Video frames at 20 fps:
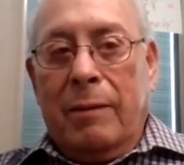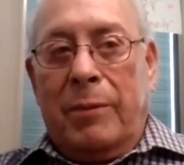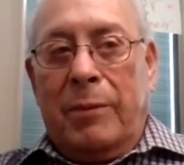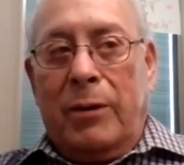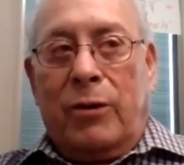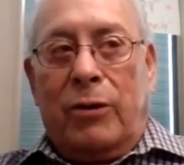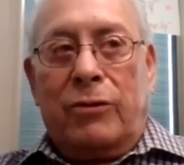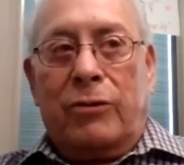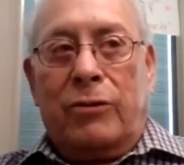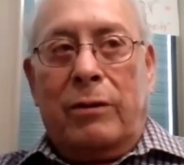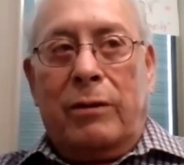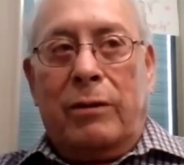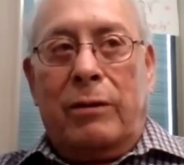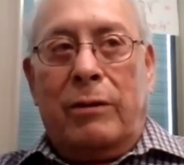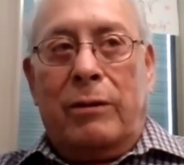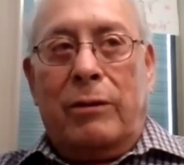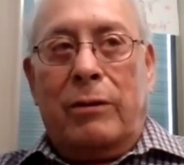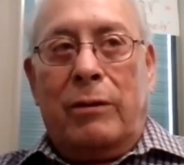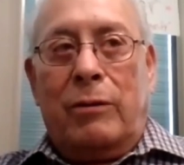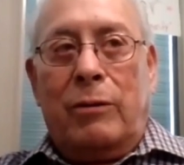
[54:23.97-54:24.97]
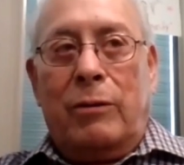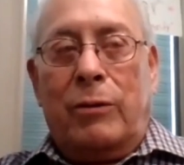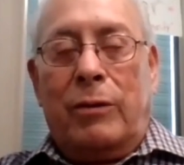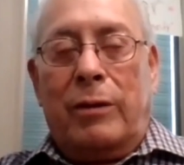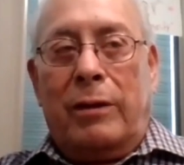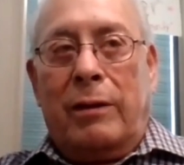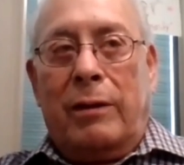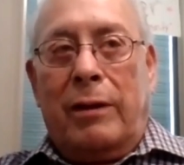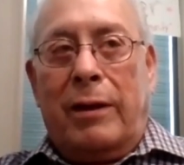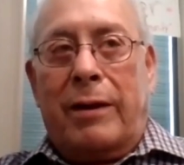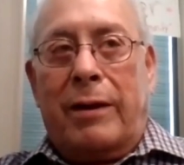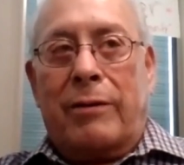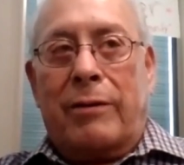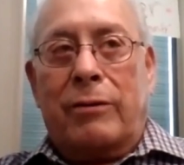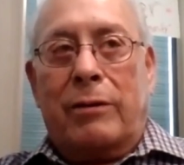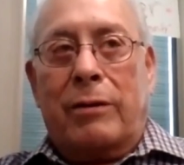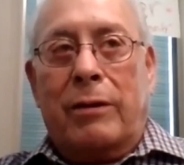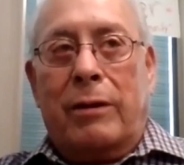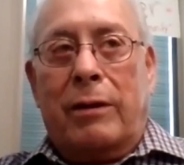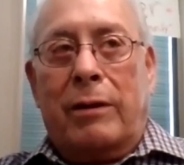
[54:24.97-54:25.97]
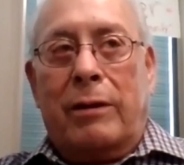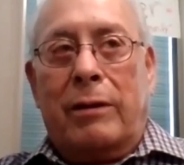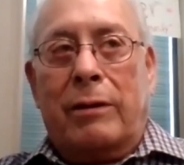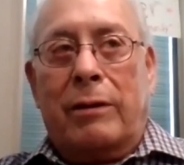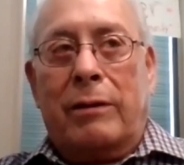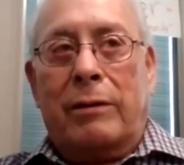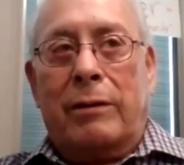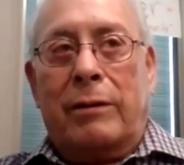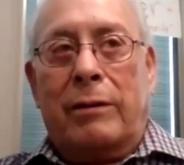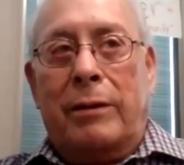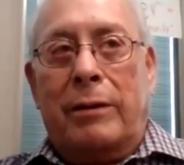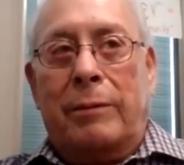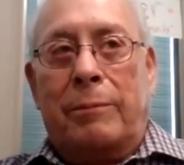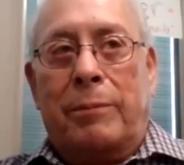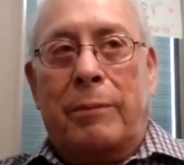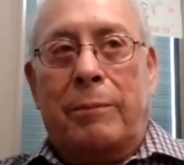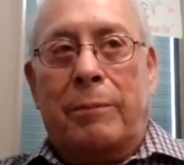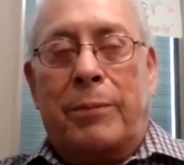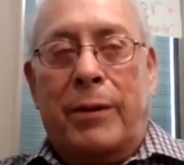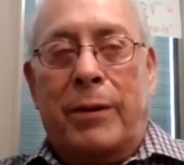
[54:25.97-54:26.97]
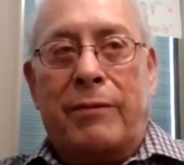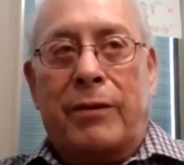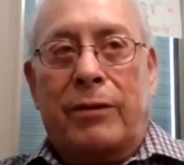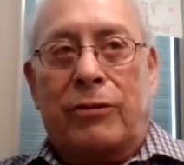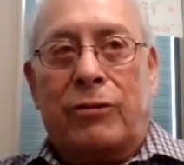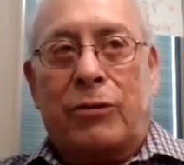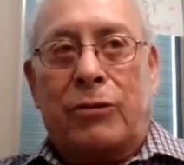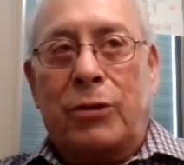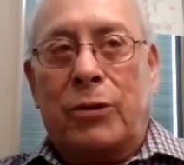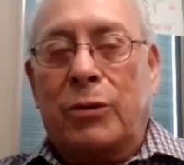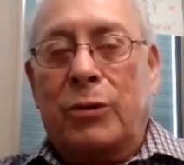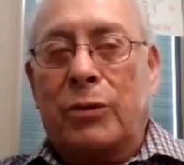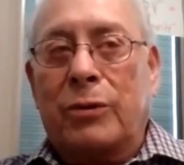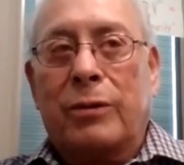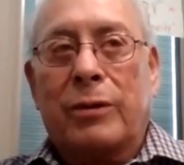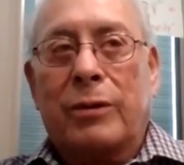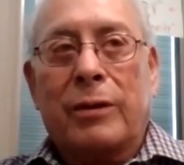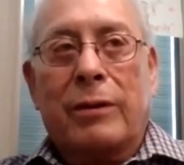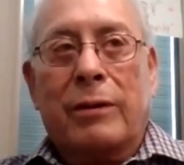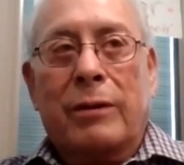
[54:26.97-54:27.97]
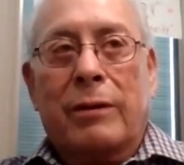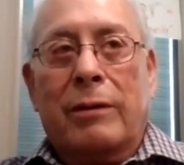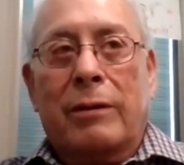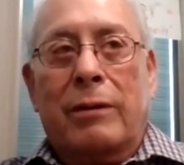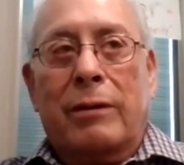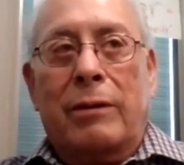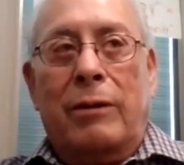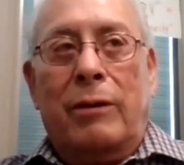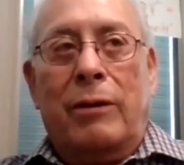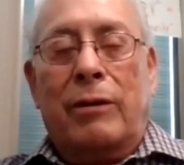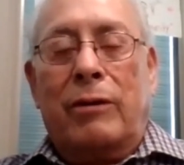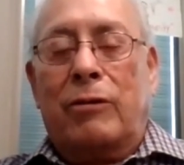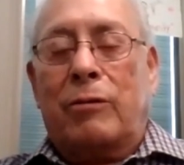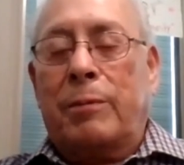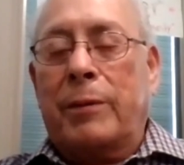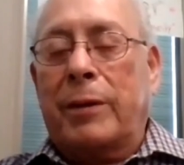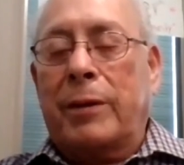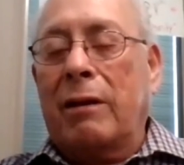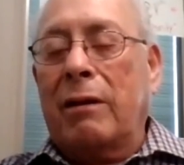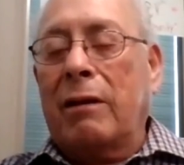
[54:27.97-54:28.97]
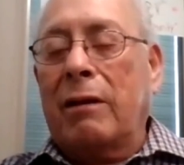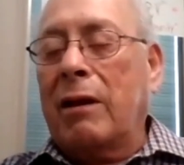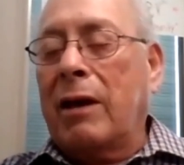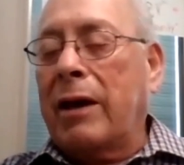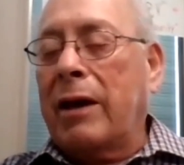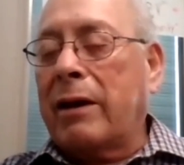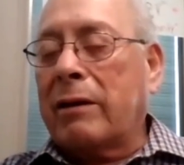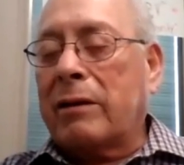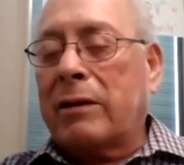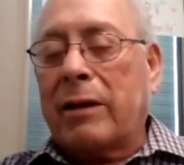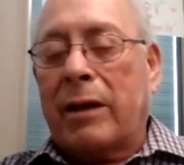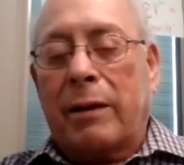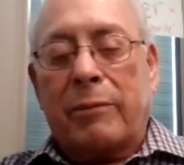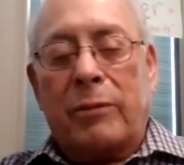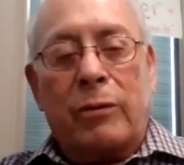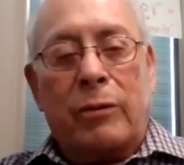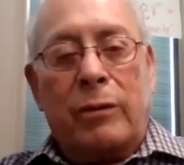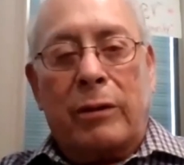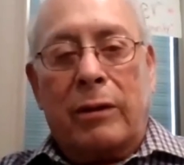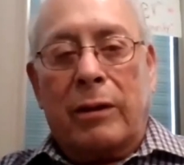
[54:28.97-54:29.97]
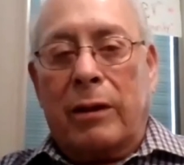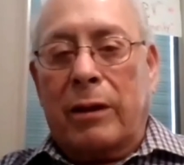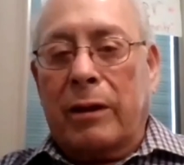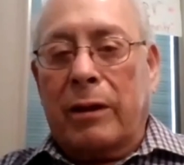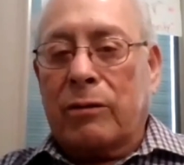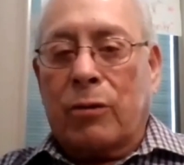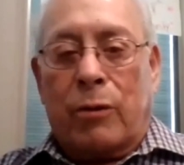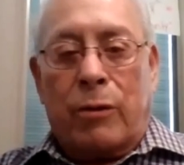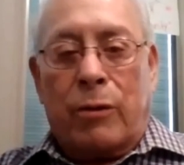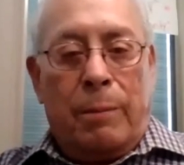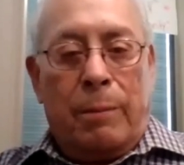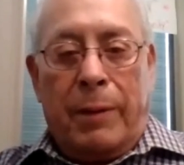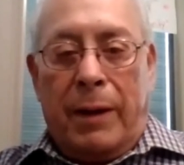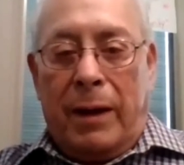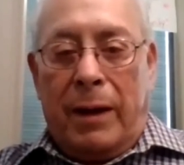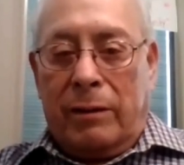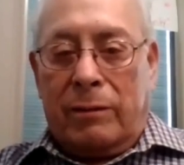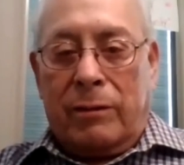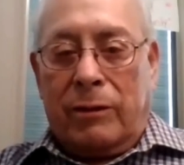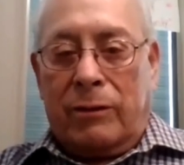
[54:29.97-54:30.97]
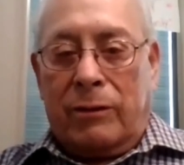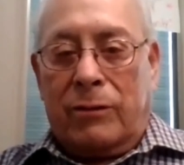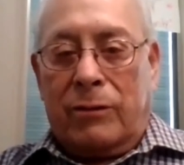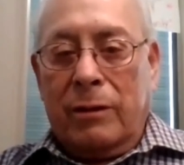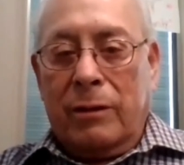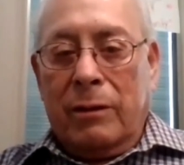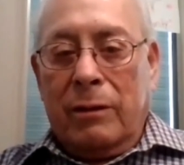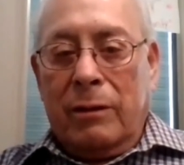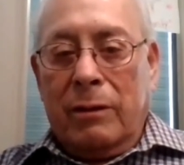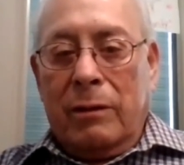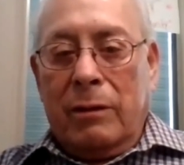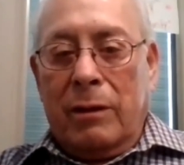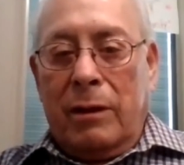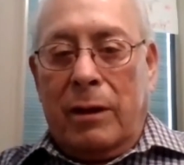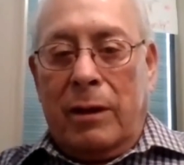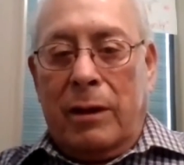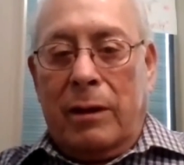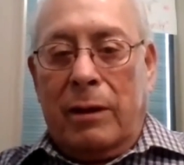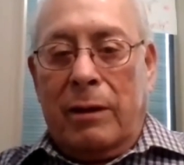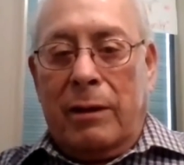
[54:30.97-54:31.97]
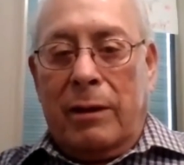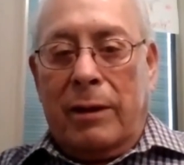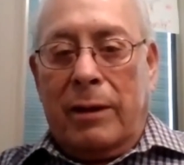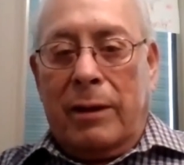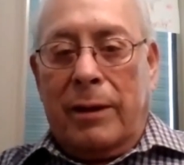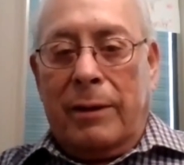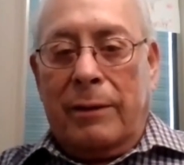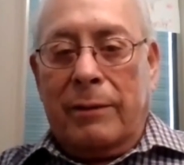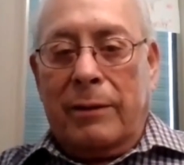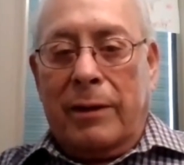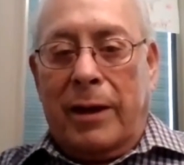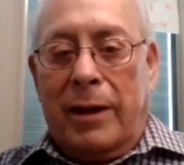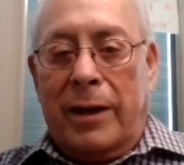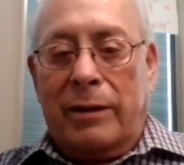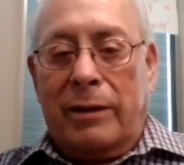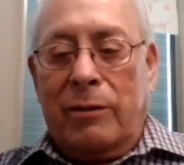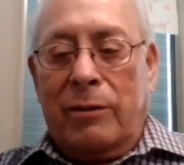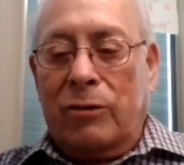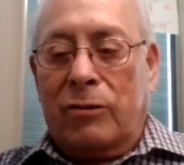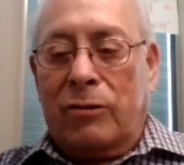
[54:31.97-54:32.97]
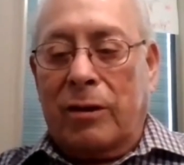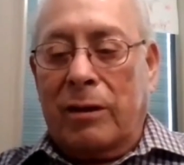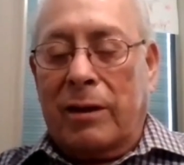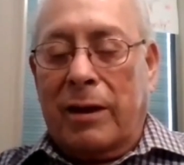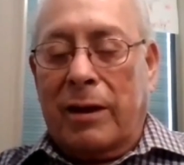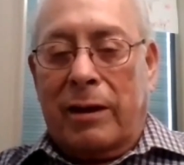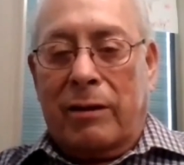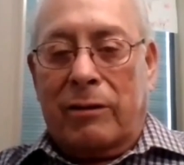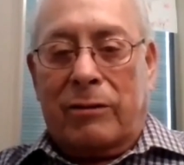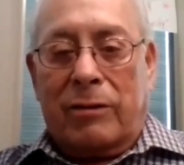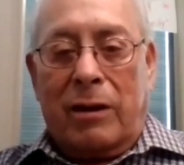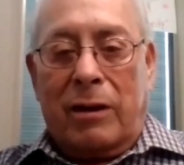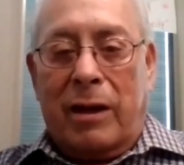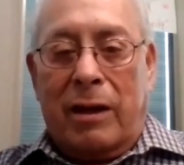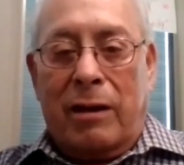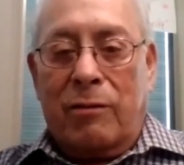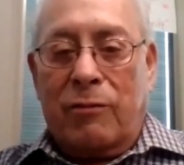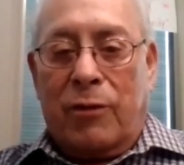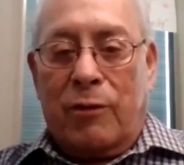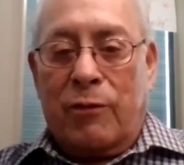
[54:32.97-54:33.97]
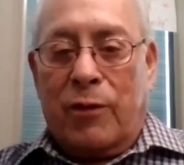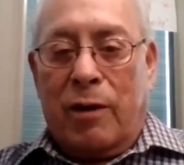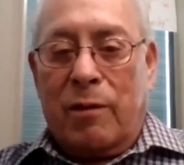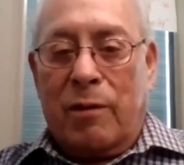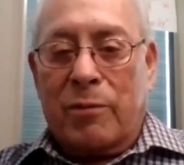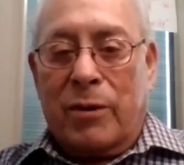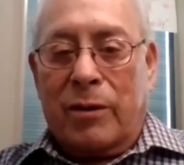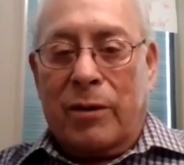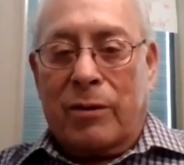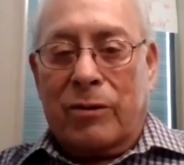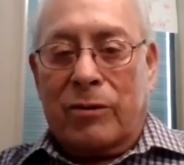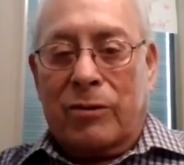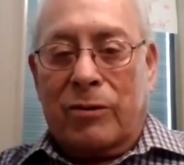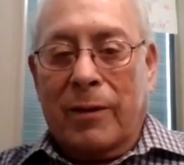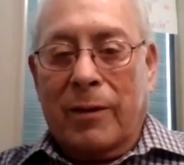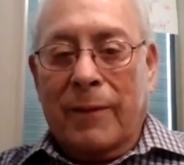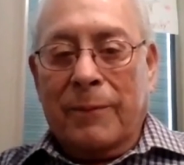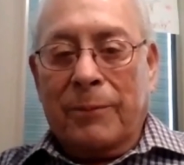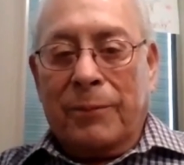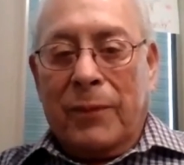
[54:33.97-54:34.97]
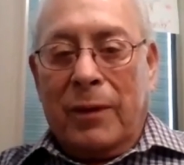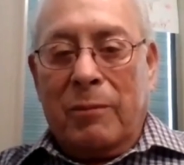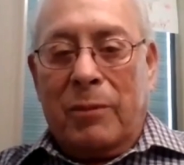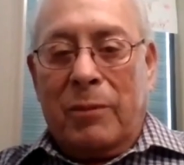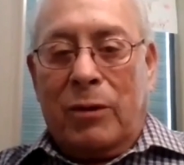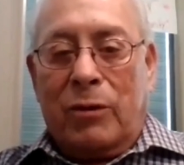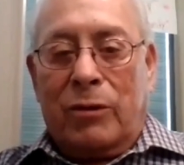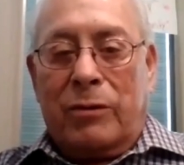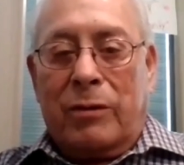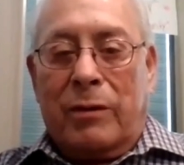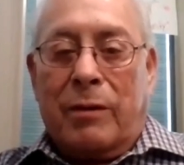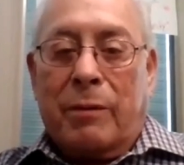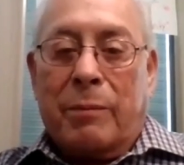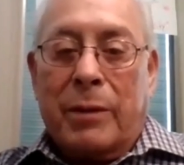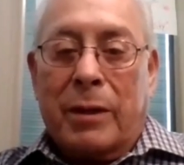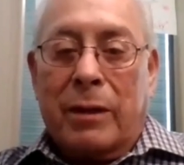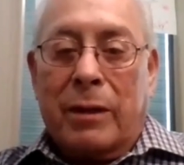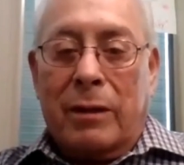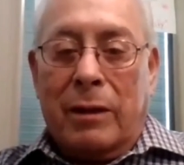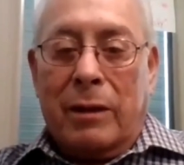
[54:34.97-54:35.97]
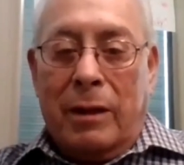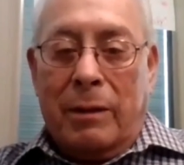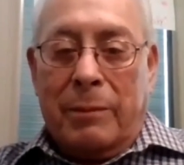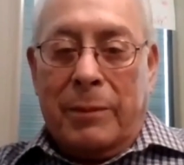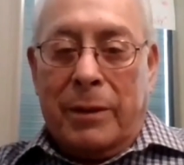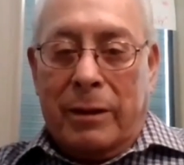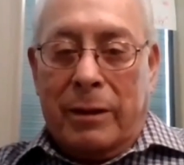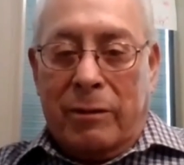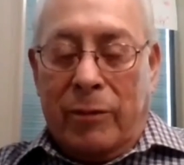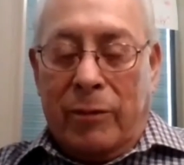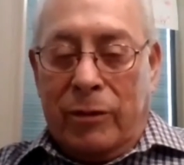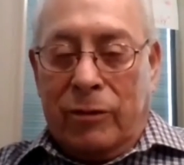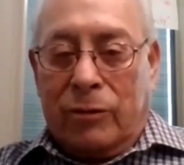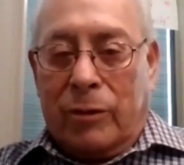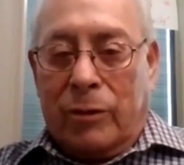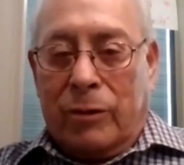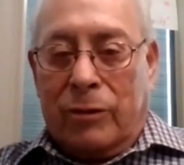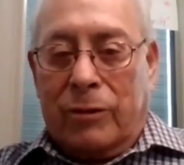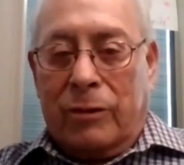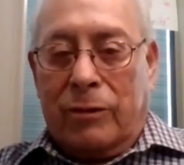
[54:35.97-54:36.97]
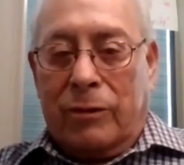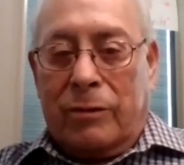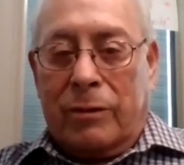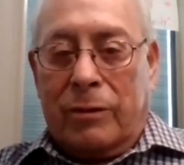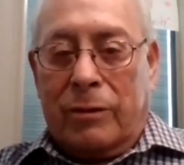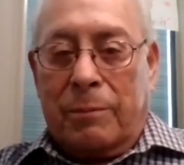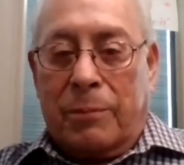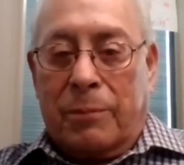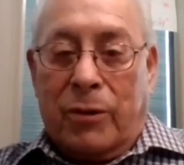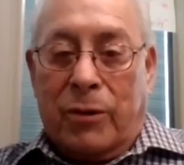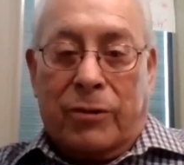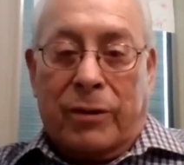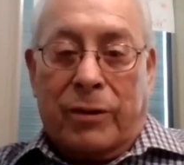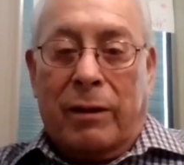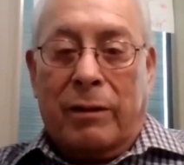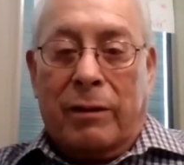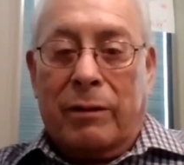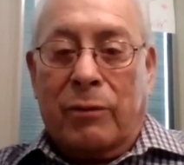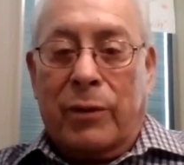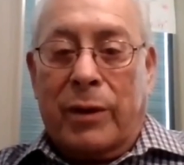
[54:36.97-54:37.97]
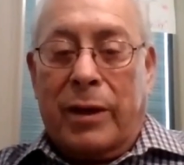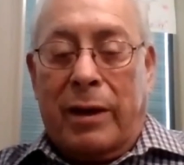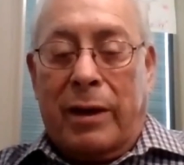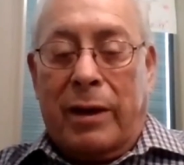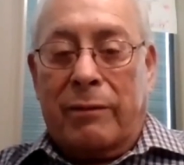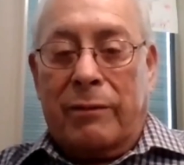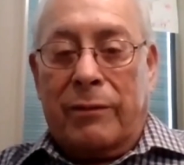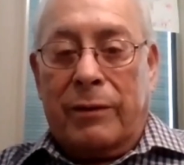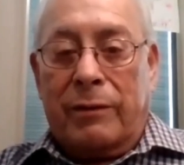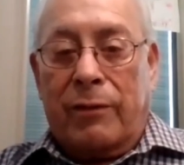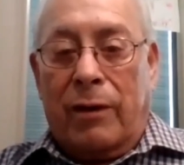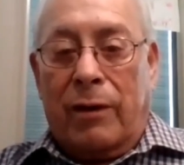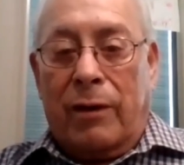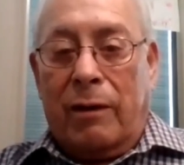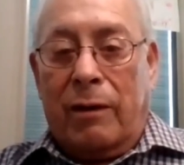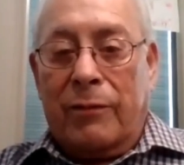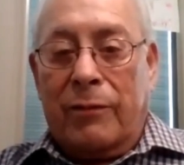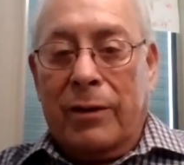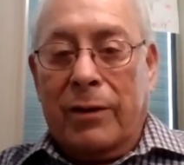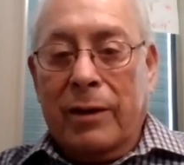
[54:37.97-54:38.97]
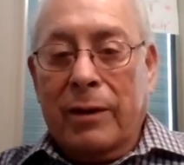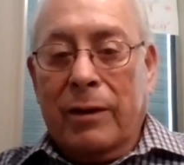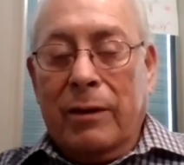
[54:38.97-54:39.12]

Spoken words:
Because you do the latter, the previous two, you're going to spend a lot of time doing electoral politics. And I don't see that as a game for farm workers because of the limited resources and personnel that we have involved.